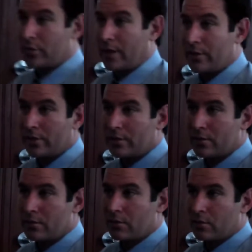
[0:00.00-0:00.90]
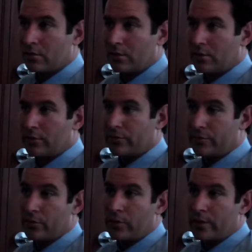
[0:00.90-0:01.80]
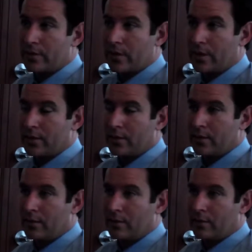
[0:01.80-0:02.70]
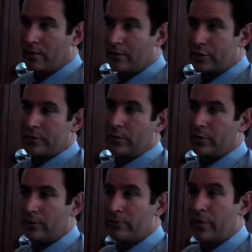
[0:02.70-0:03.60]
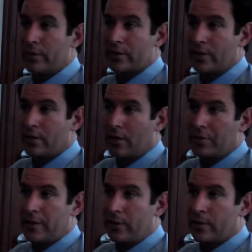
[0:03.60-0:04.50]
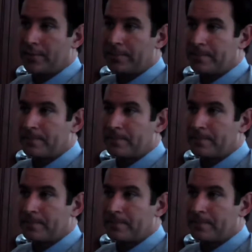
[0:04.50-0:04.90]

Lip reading: or changes in those few weeks that there's been a renewed focus on that area?